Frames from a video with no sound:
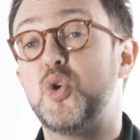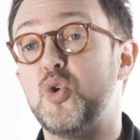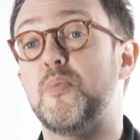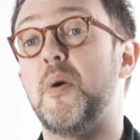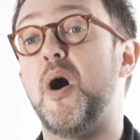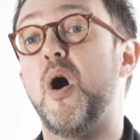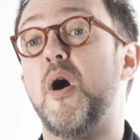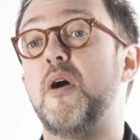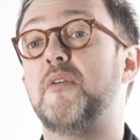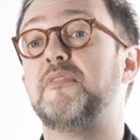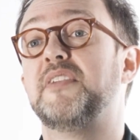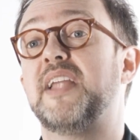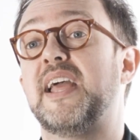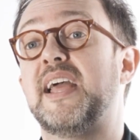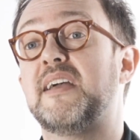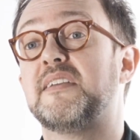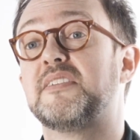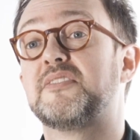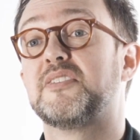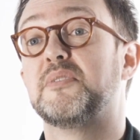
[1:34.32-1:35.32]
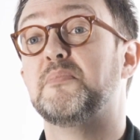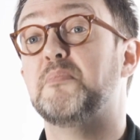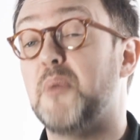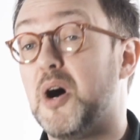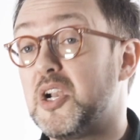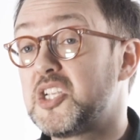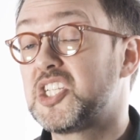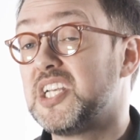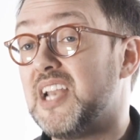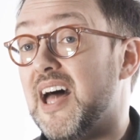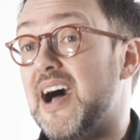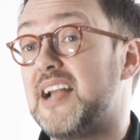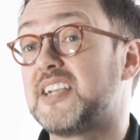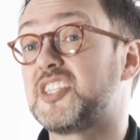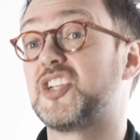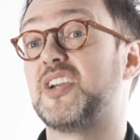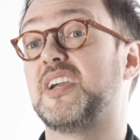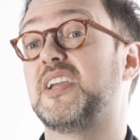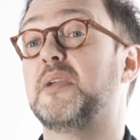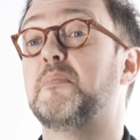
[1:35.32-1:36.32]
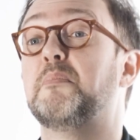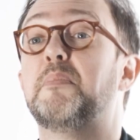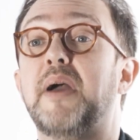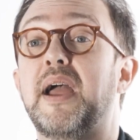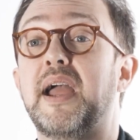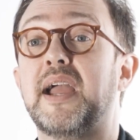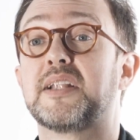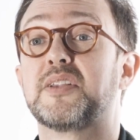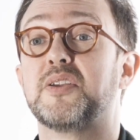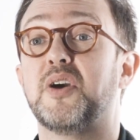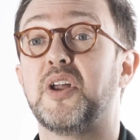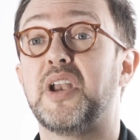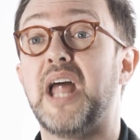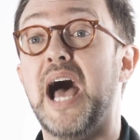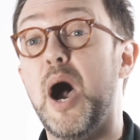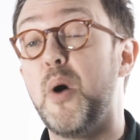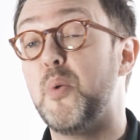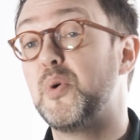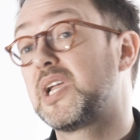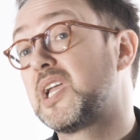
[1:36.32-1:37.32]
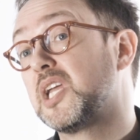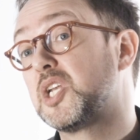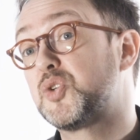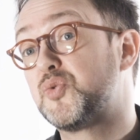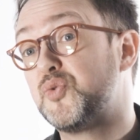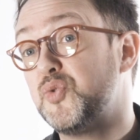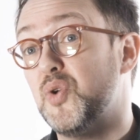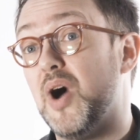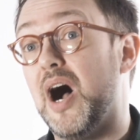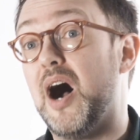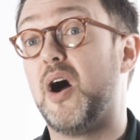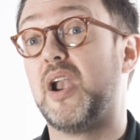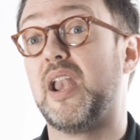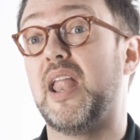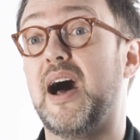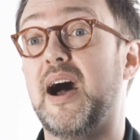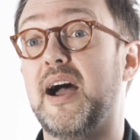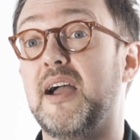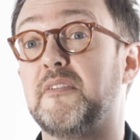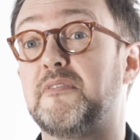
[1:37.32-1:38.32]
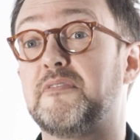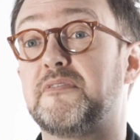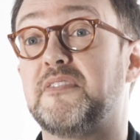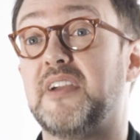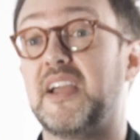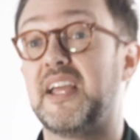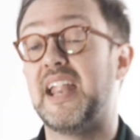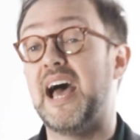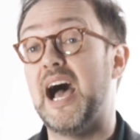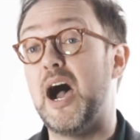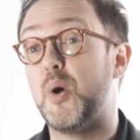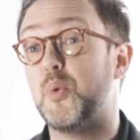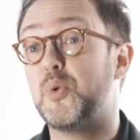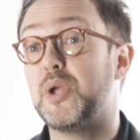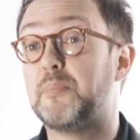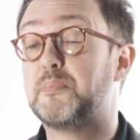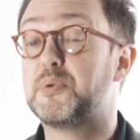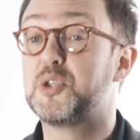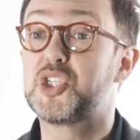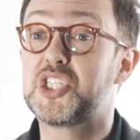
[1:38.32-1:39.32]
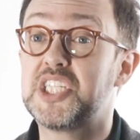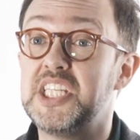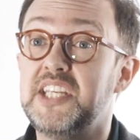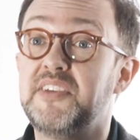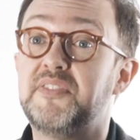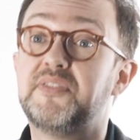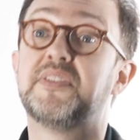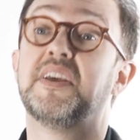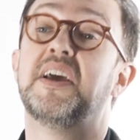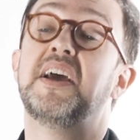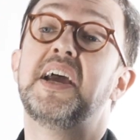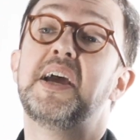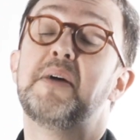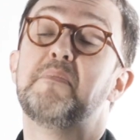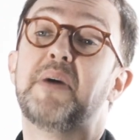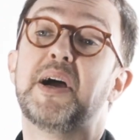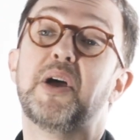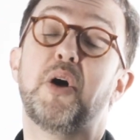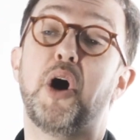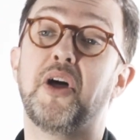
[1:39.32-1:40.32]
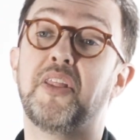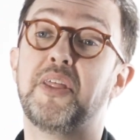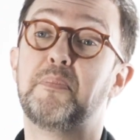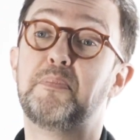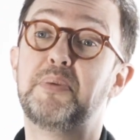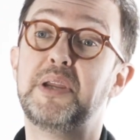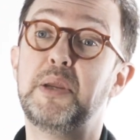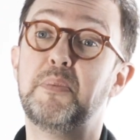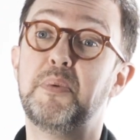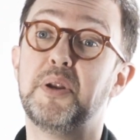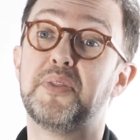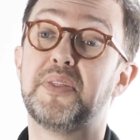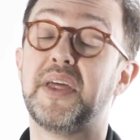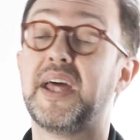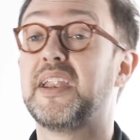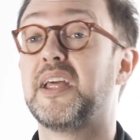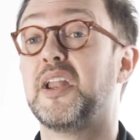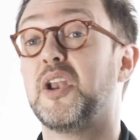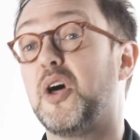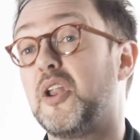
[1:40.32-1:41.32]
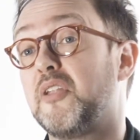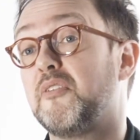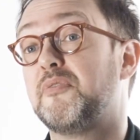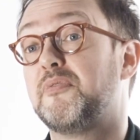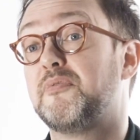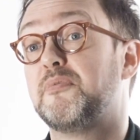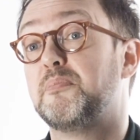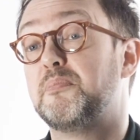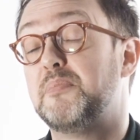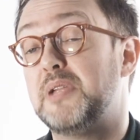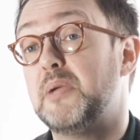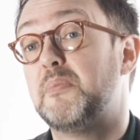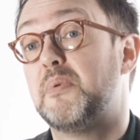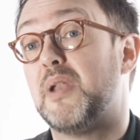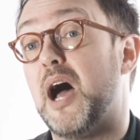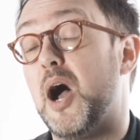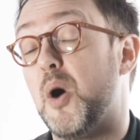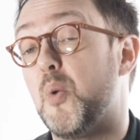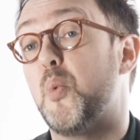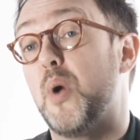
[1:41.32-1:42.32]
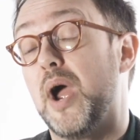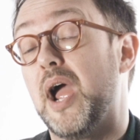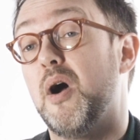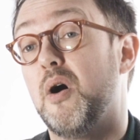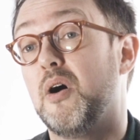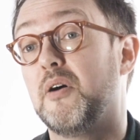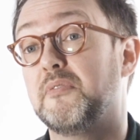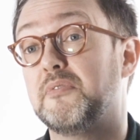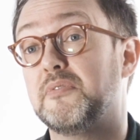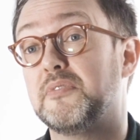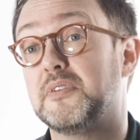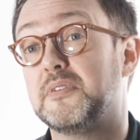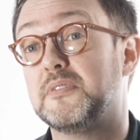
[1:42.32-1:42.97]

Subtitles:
Humor often has a much larger impact on how we get through our life and how we are perceived by other people than a lot of people are aware of.